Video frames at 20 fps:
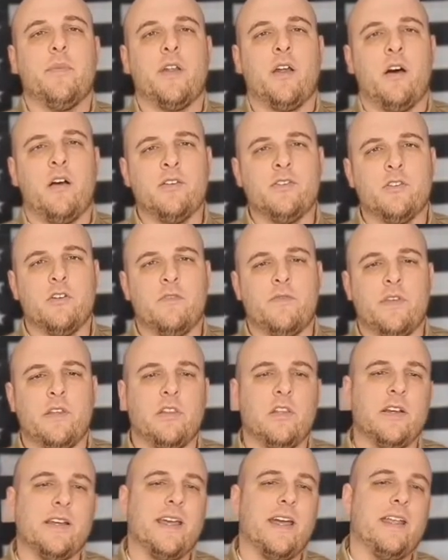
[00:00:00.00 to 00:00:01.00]
But also if
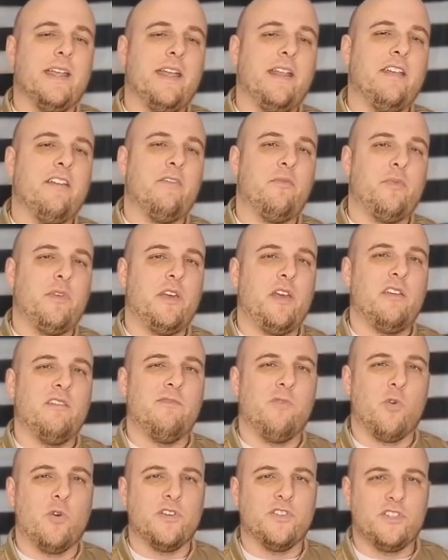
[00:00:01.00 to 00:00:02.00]
you look at
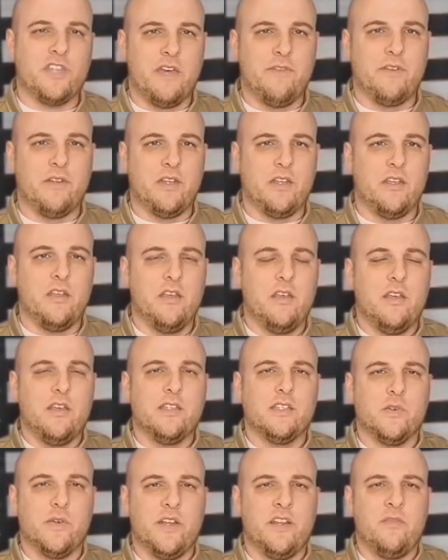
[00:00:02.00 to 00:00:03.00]
NFPA 470,
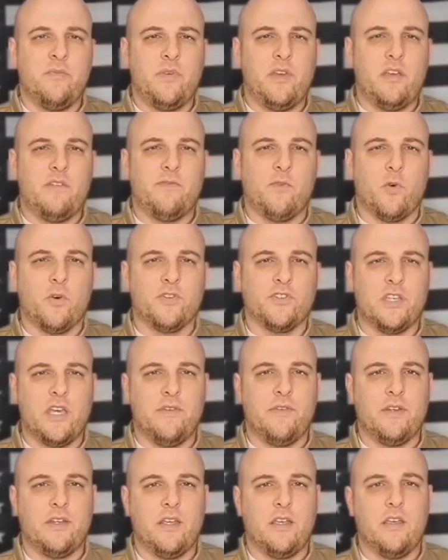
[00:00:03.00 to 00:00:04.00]
so NFPA
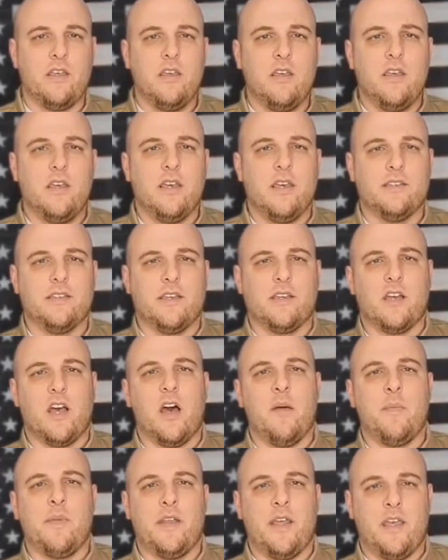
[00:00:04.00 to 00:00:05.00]
470 is a
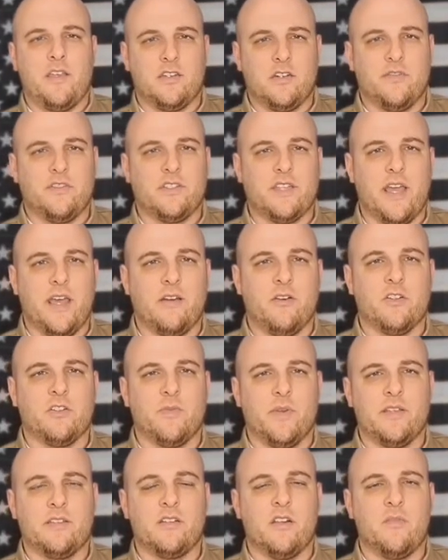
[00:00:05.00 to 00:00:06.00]
combination of
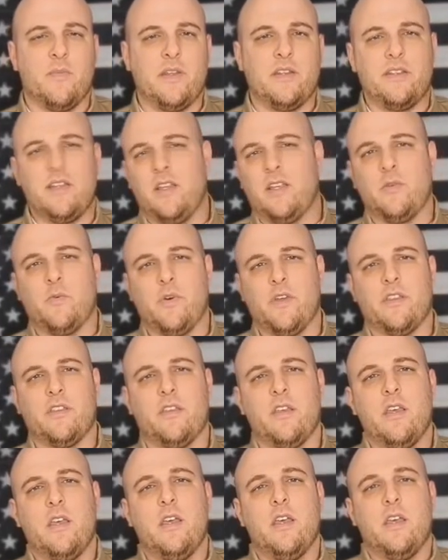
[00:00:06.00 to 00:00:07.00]
standards, but it's going to be dealing
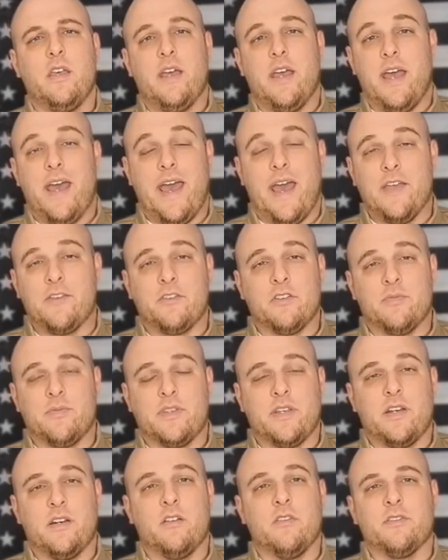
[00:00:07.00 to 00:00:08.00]
with hazardous
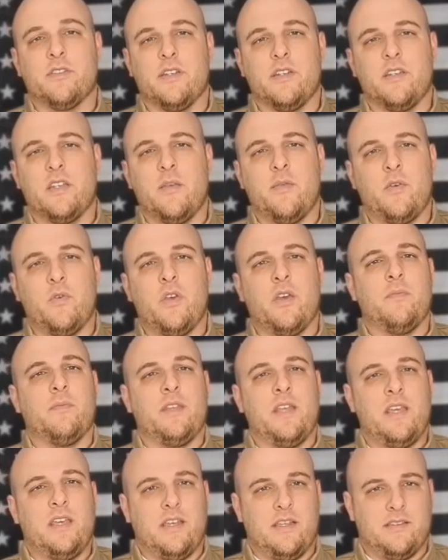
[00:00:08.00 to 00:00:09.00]
materials and
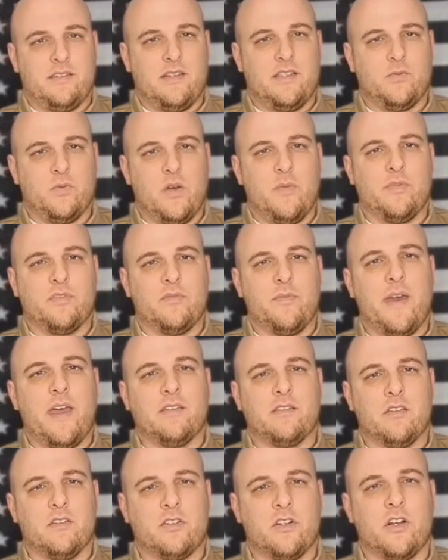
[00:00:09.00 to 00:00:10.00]
WMD incidents, weapons of
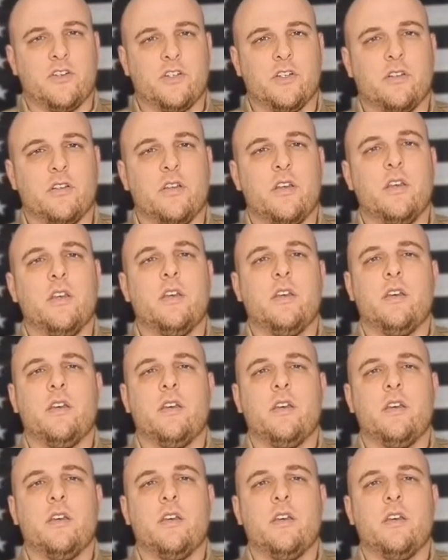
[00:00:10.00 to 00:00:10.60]
mass destruction.